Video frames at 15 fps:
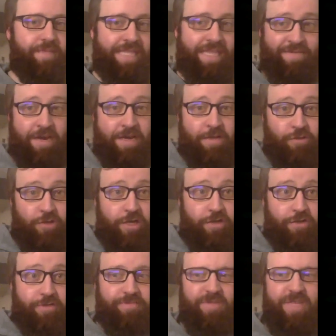they've got a
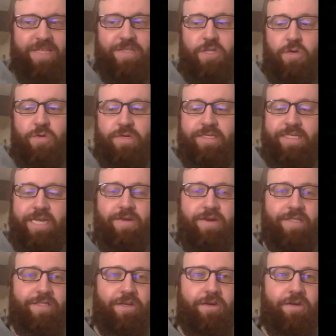structure. And so when
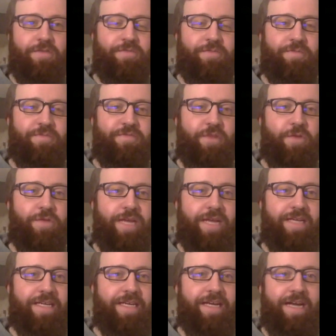Derek started floating the
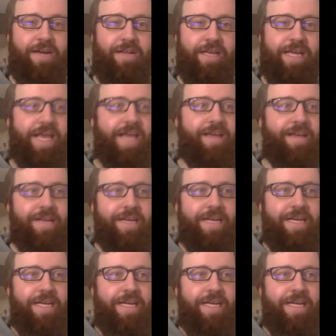idea out, like, hey,